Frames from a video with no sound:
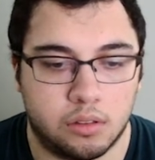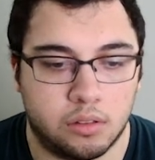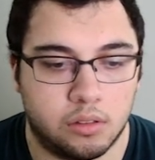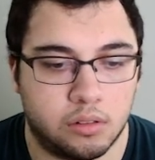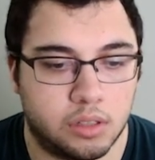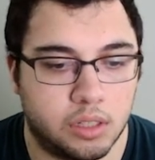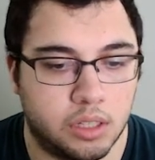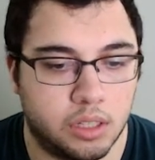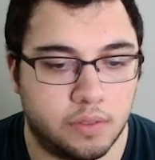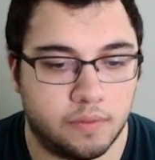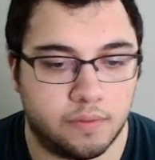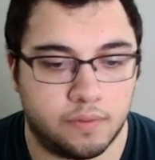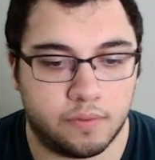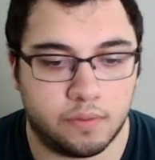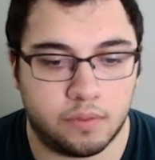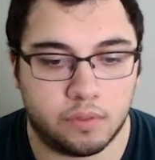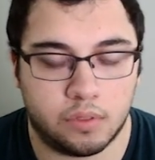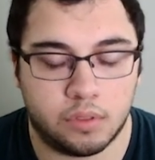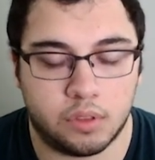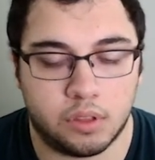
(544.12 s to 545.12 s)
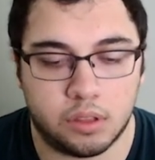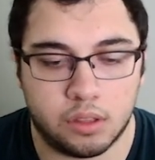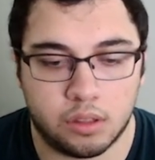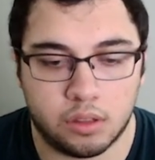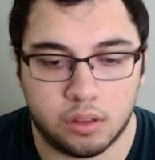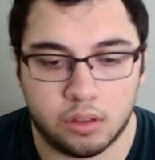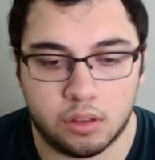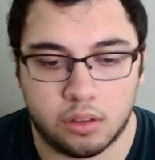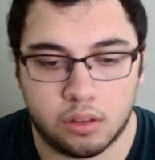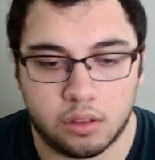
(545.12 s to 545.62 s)
Okay.
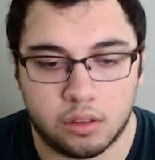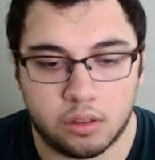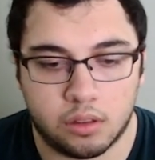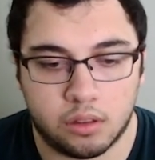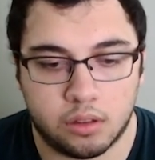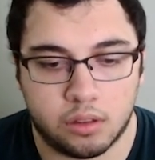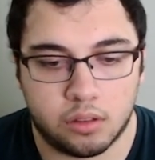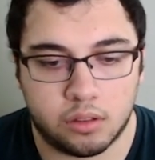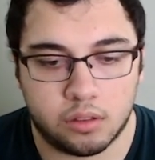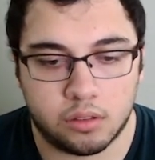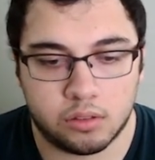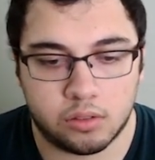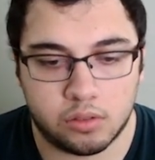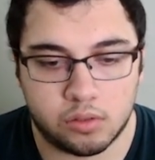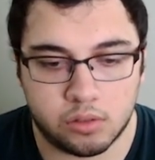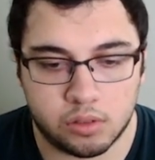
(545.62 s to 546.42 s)
Let's do